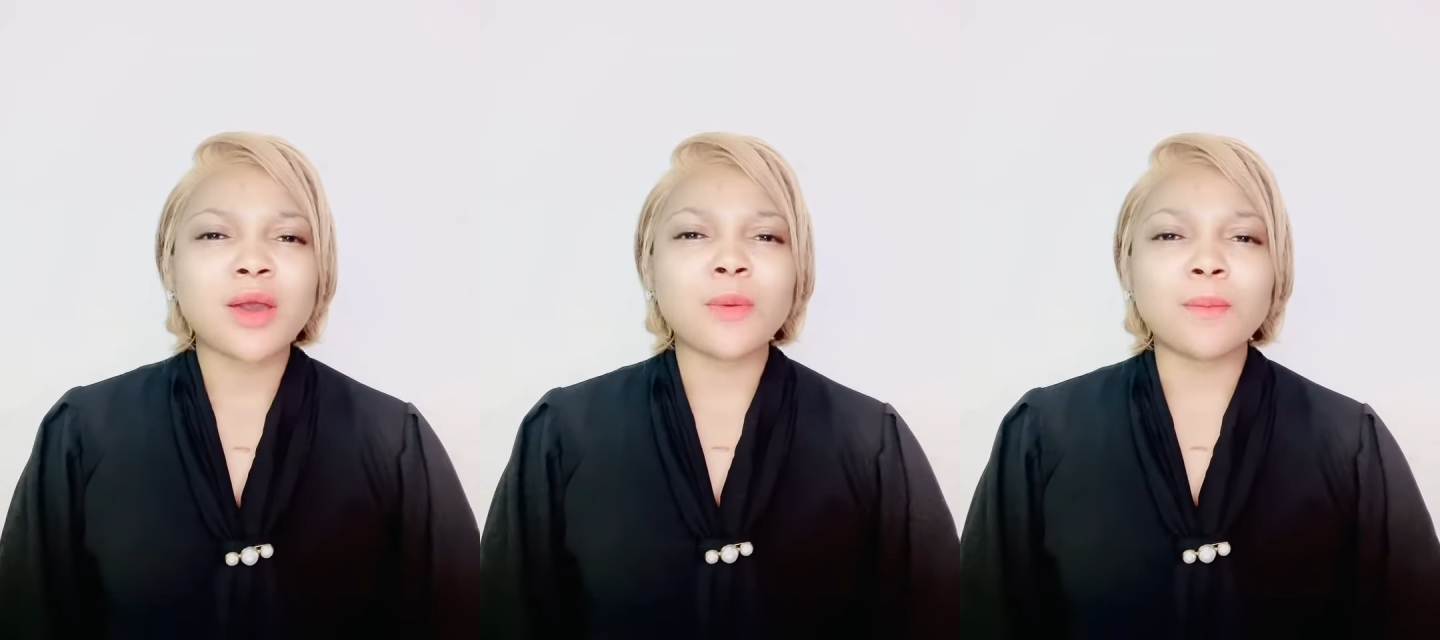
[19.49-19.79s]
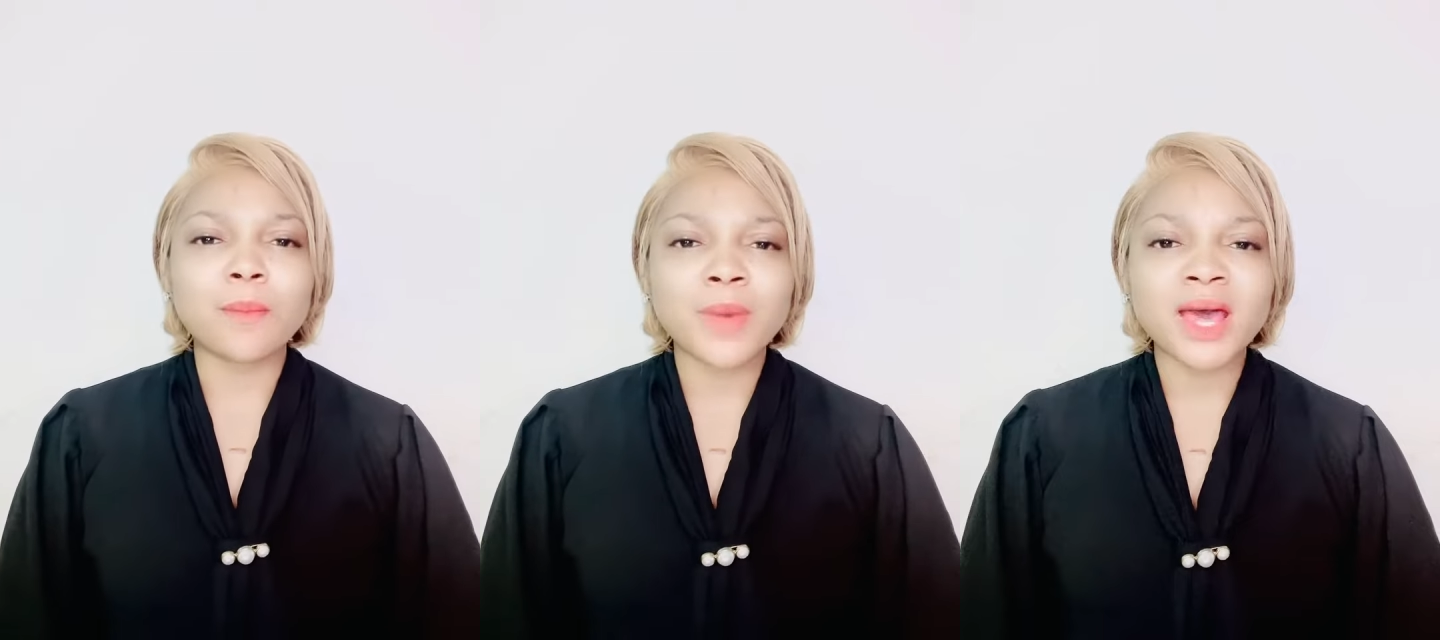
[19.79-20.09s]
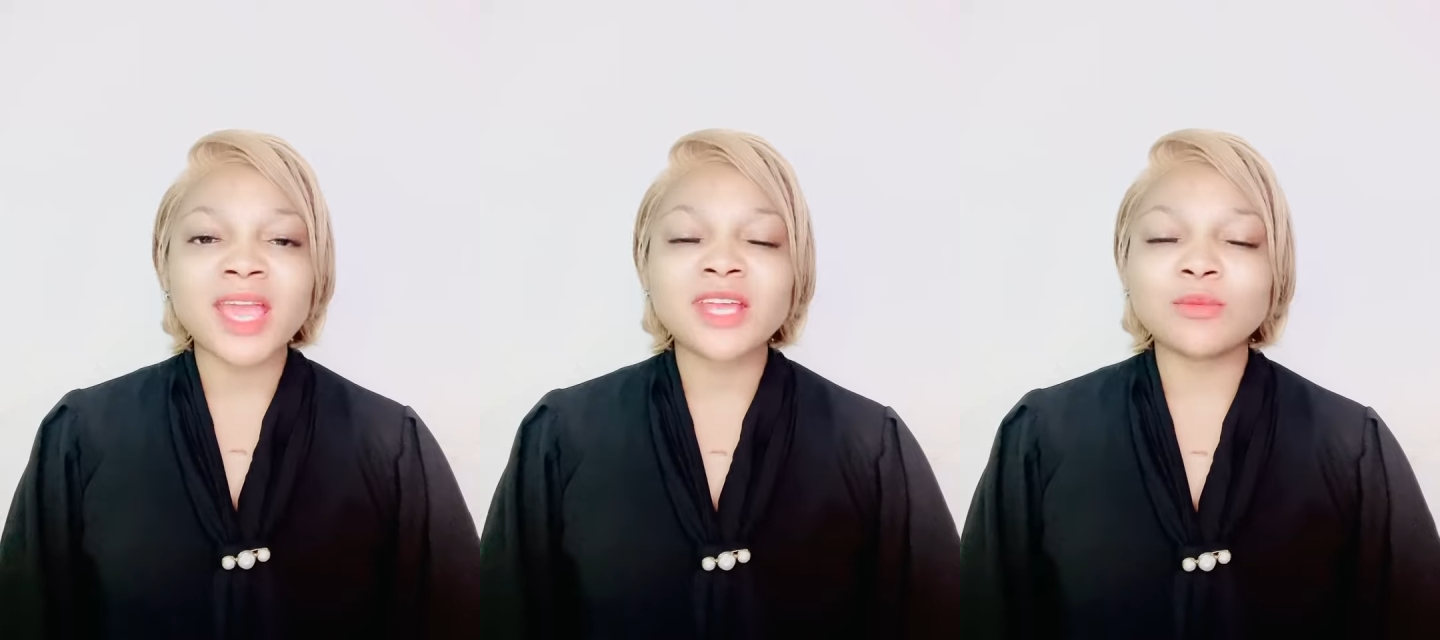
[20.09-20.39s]
a
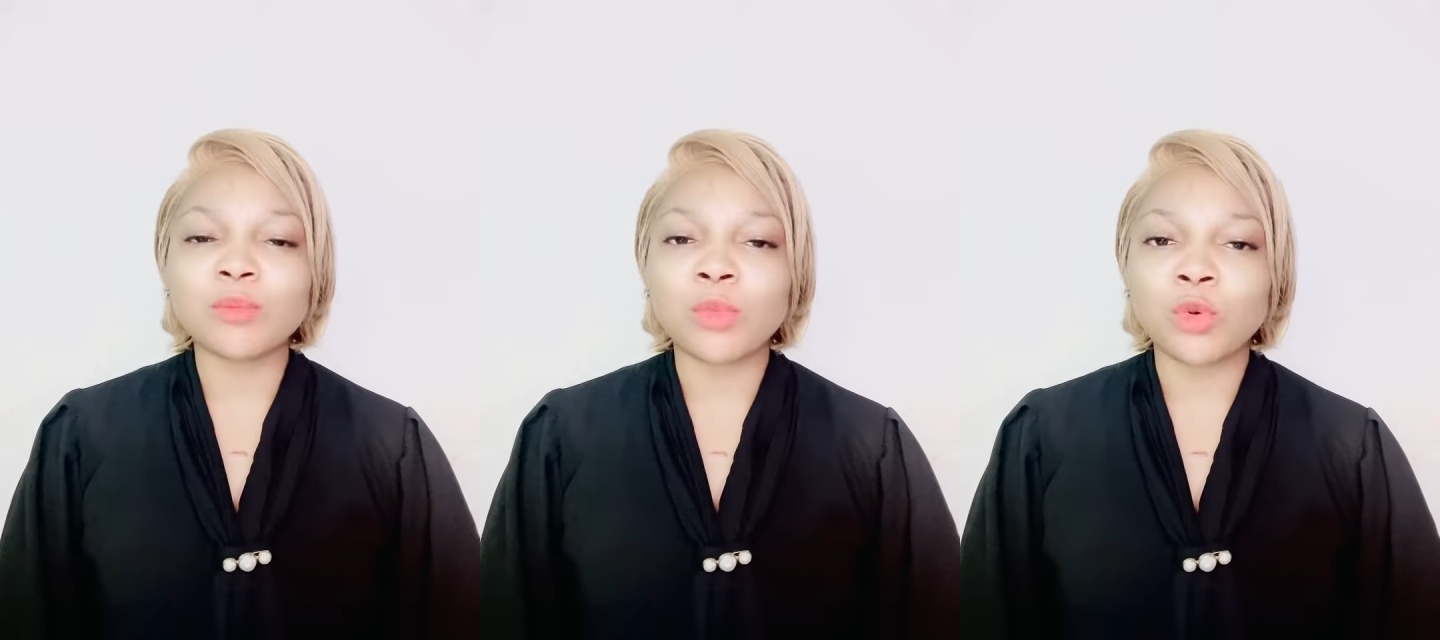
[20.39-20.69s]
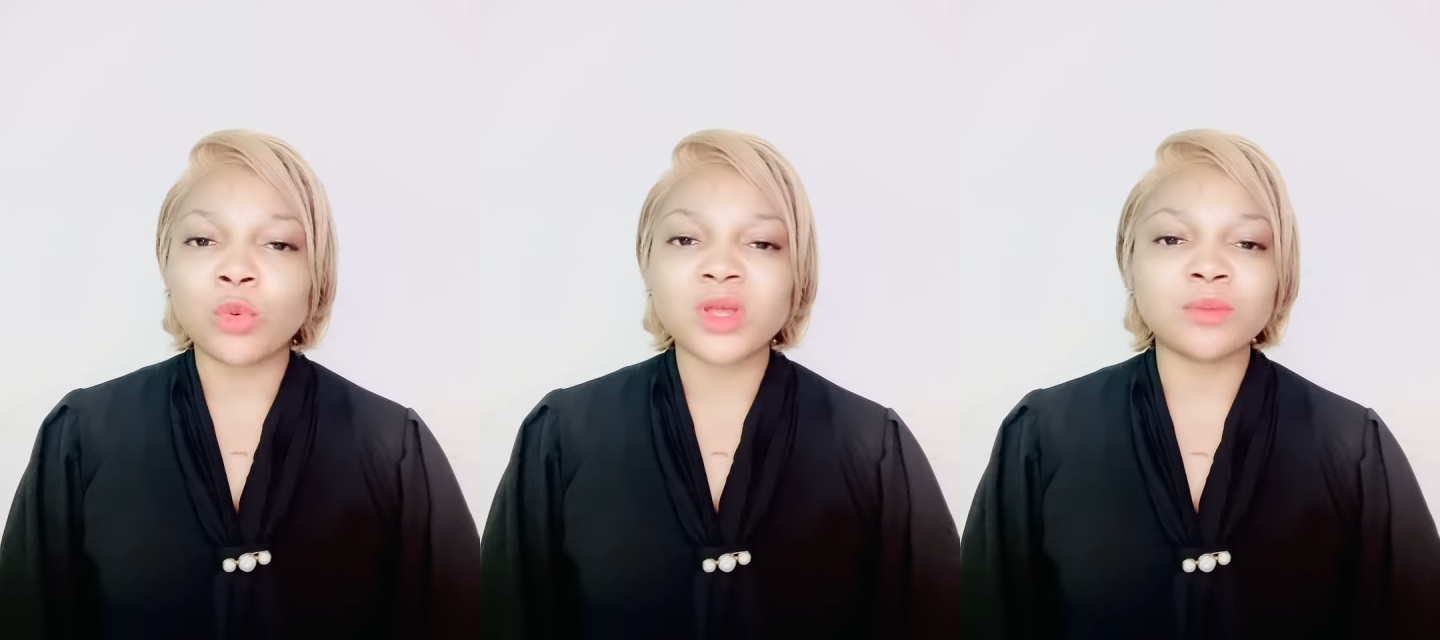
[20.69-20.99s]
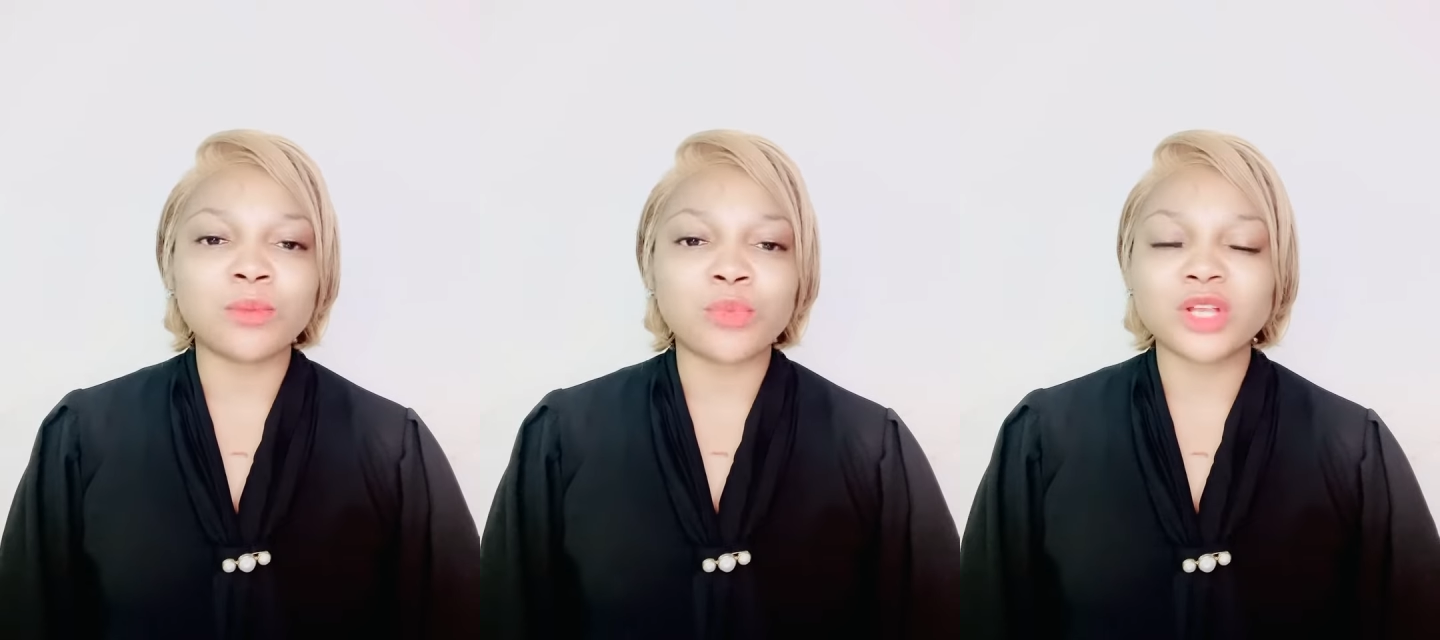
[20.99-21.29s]
mind
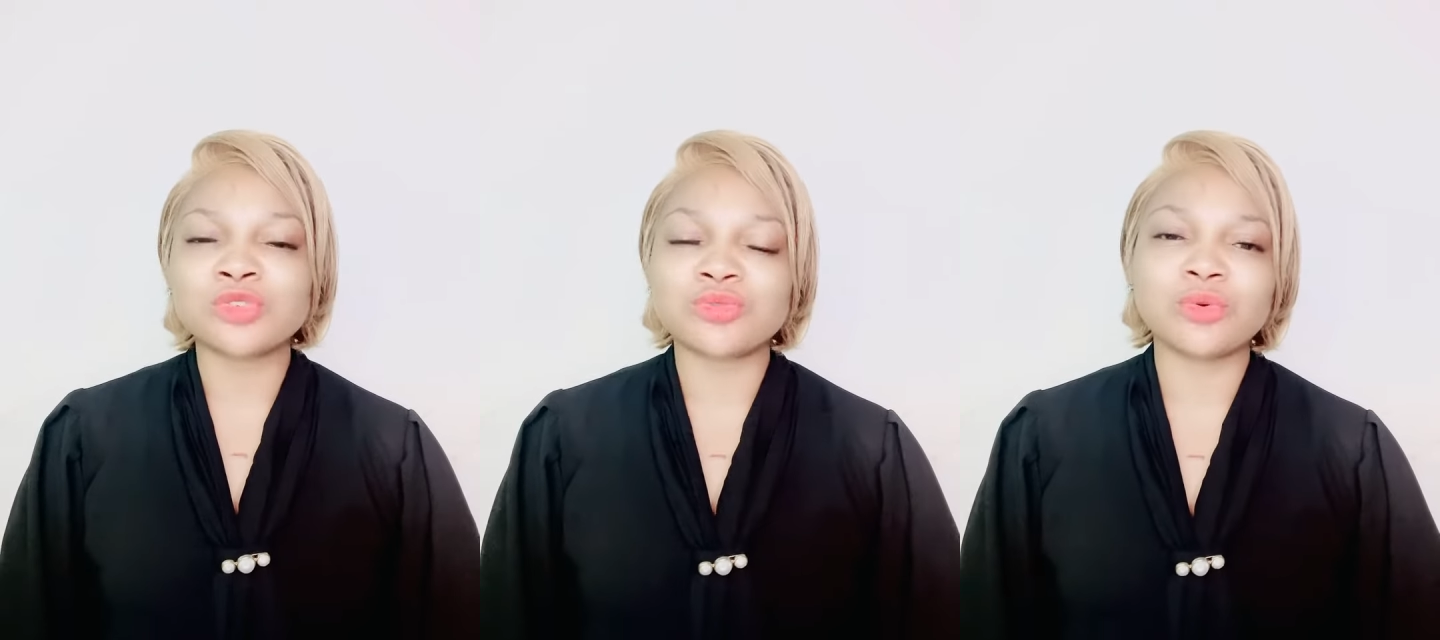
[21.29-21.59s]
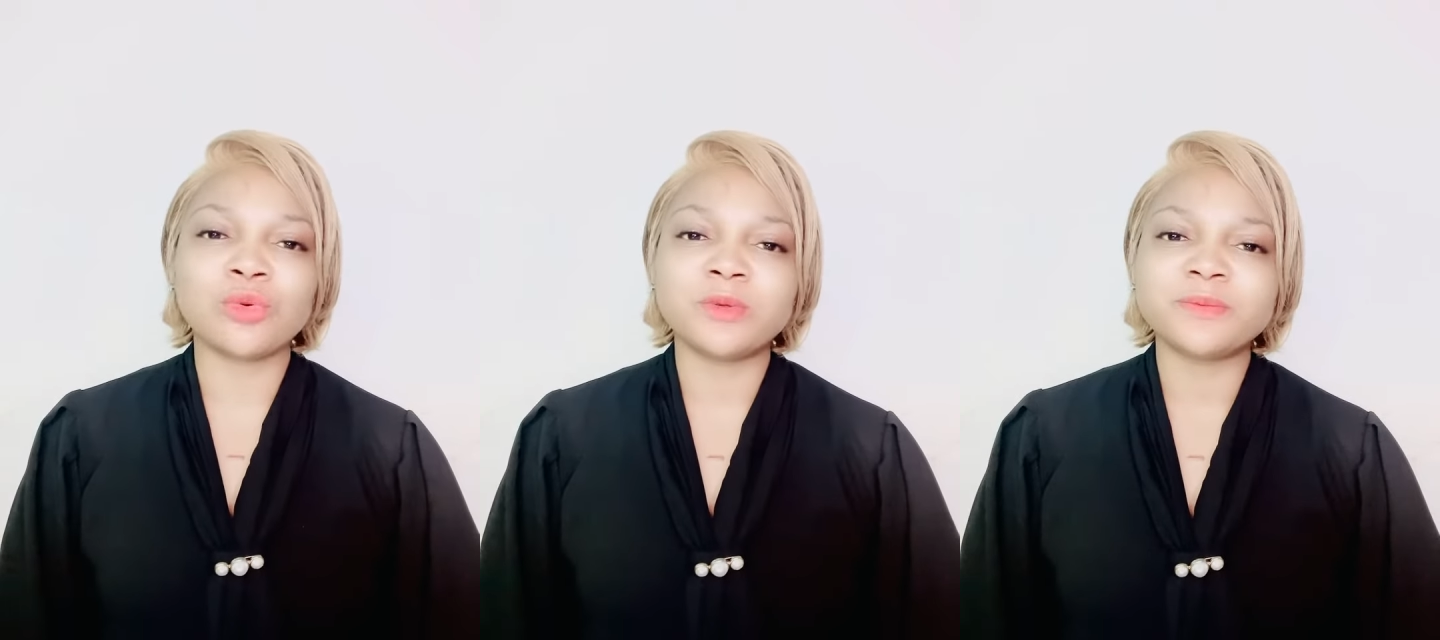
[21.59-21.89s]
blowing breakthrough.